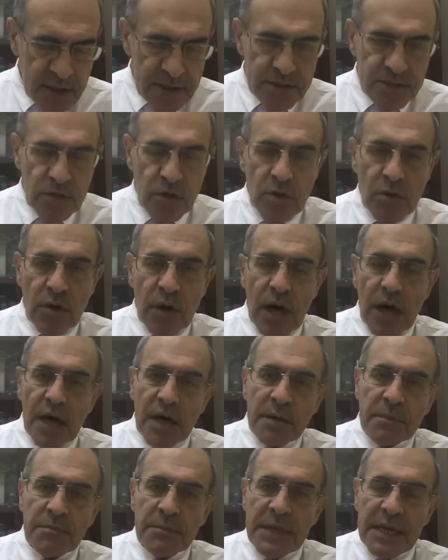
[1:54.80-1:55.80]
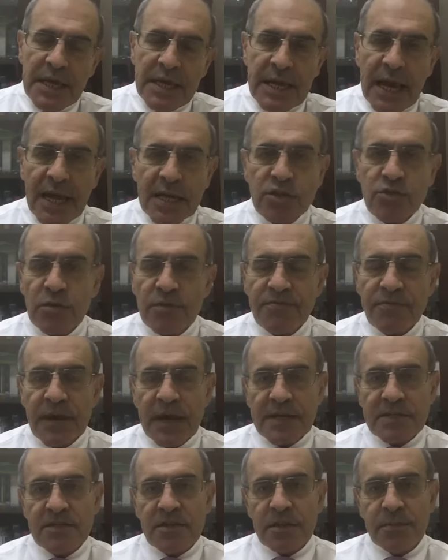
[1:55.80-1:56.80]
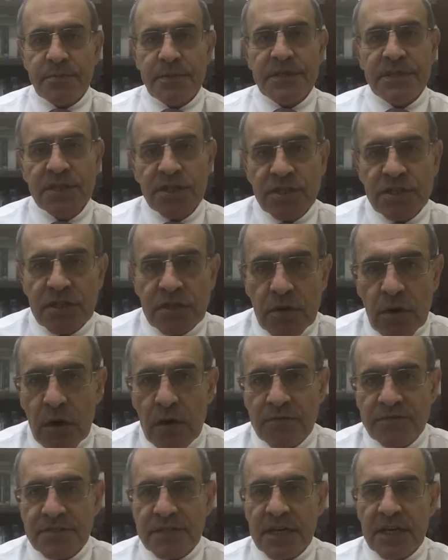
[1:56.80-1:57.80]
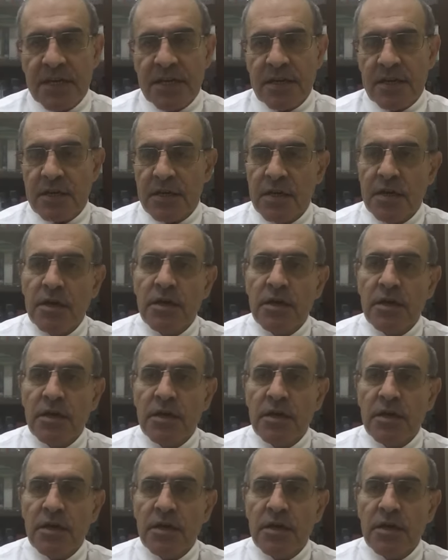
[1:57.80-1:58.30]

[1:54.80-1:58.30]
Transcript: So in actual fact, the repetition of saying